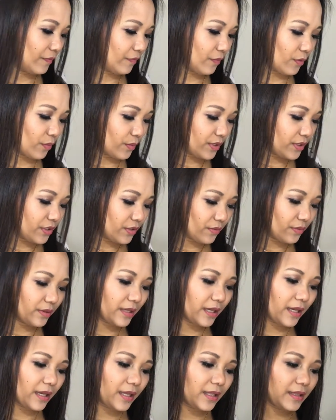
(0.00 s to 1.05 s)
Before we do
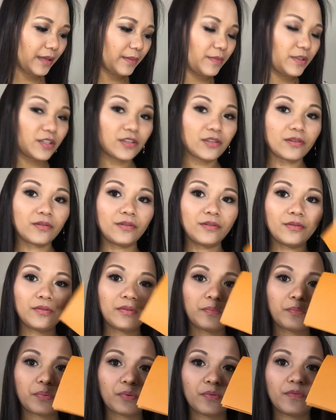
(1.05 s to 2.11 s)
that, let me show you
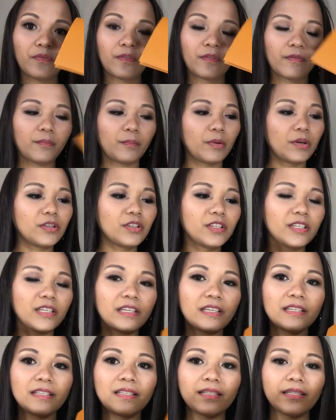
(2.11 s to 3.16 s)
the proof of
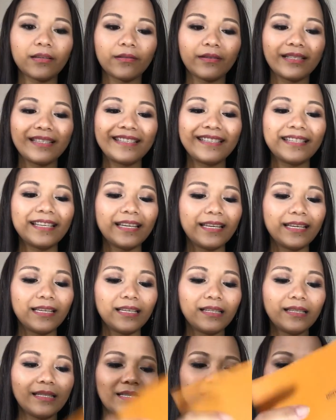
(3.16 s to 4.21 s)
purchase, the
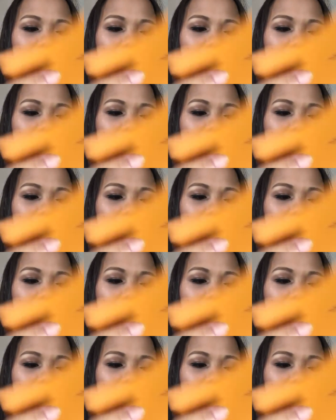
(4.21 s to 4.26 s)
receipt.